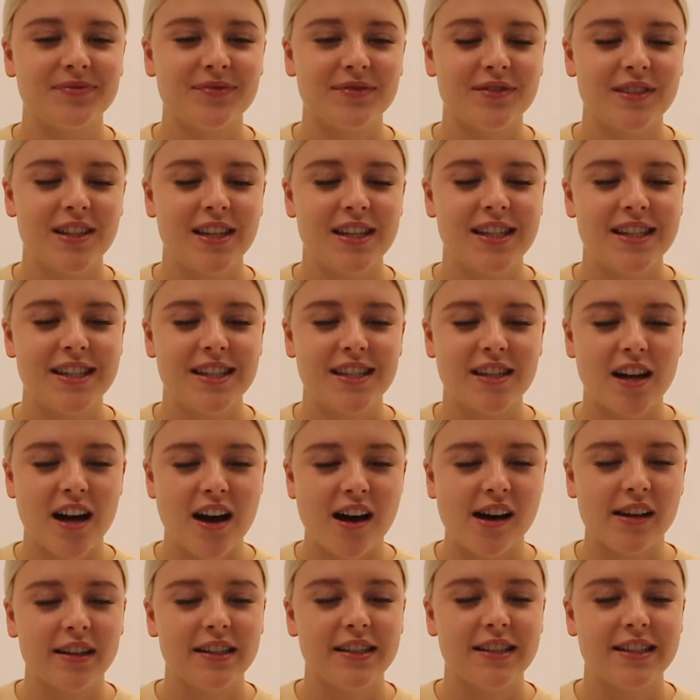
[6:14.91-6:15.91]
to
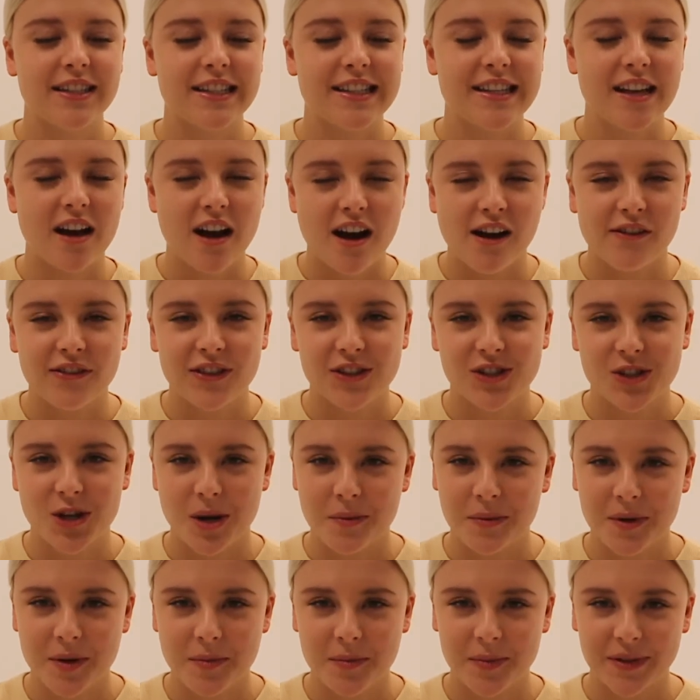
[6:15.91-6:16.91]
start is half the
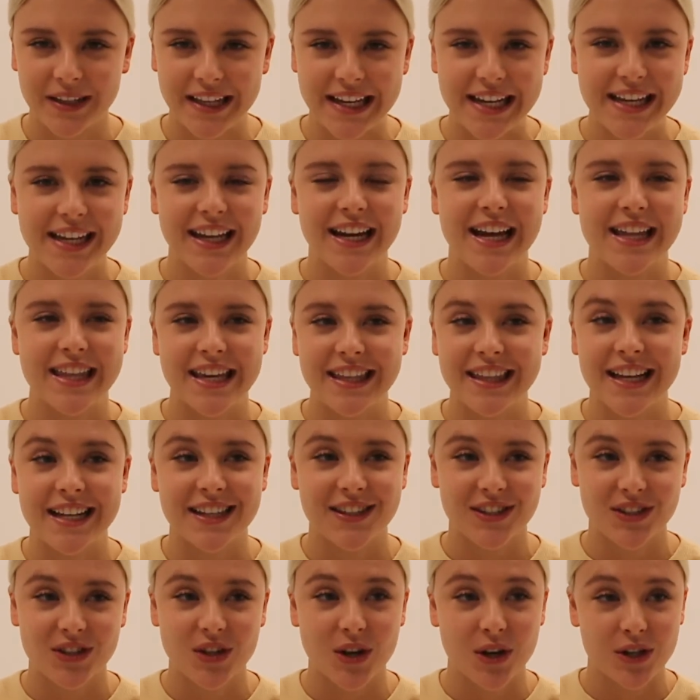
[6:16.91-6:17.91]
job complete, and I think
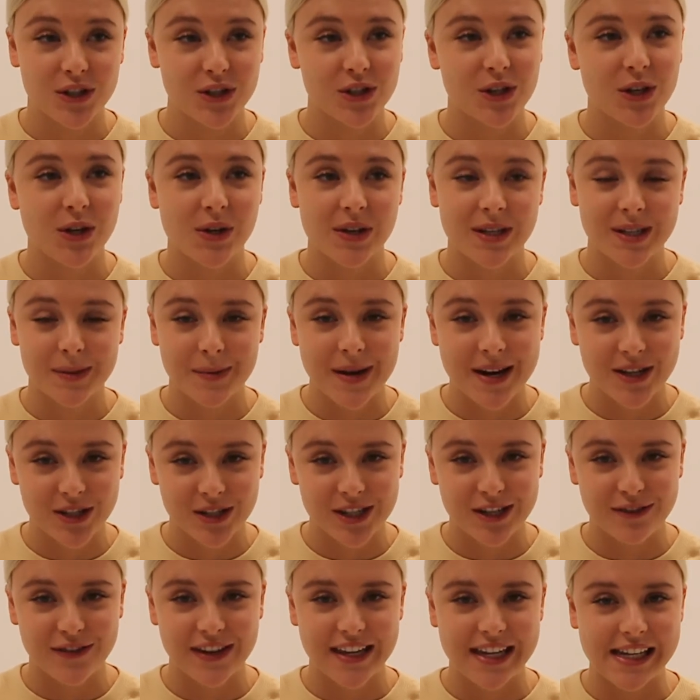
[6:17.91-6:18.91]
that's so true, especially
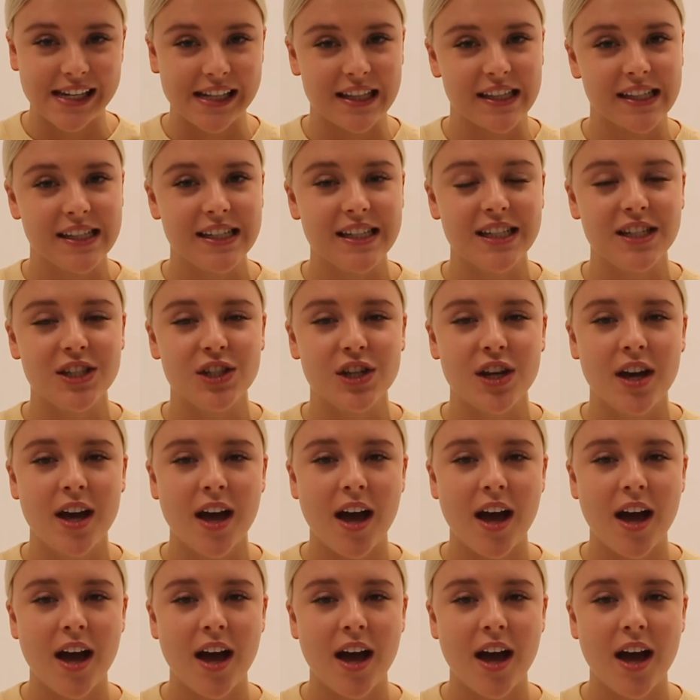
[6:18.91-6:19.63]
for English.